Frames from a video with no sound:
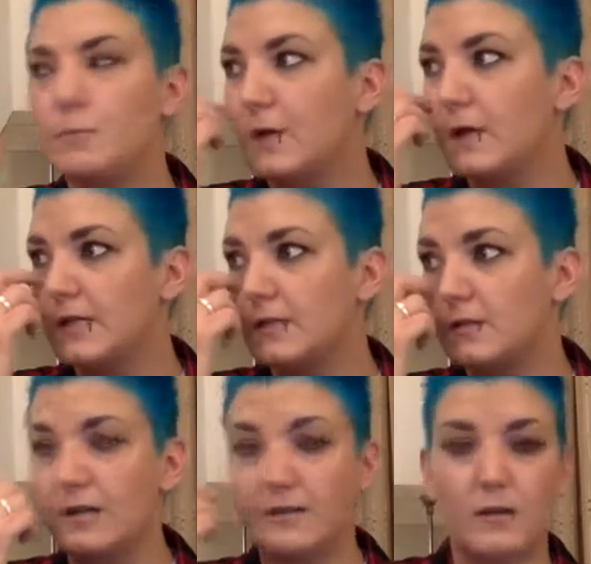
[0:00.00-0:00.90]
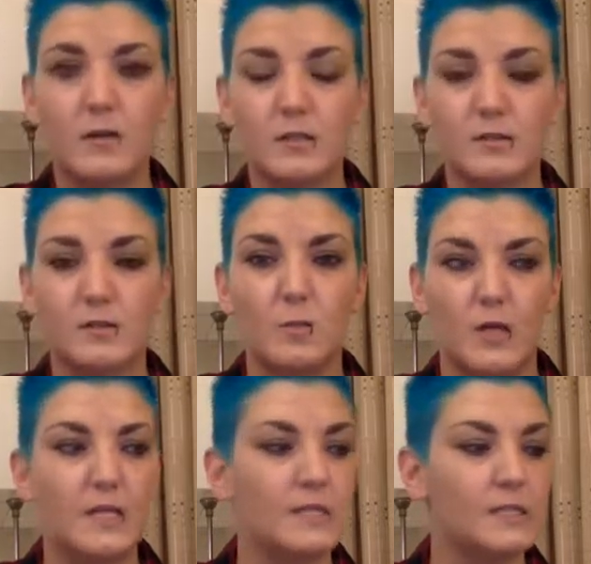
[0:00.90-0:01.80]
but it's like in the last 3
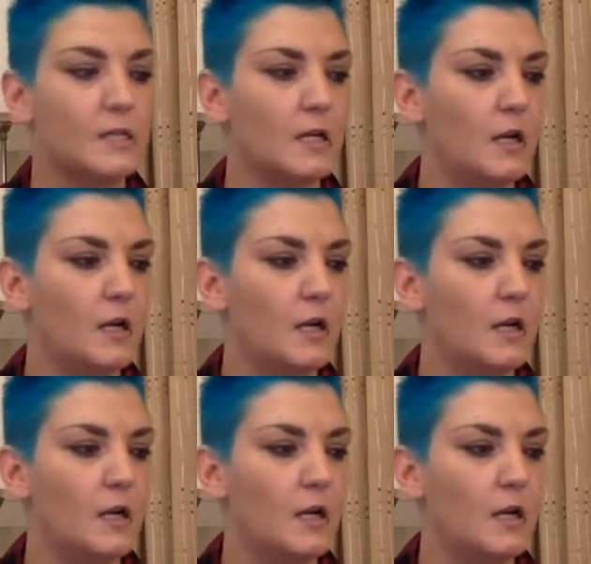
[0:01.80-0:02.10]
weeks,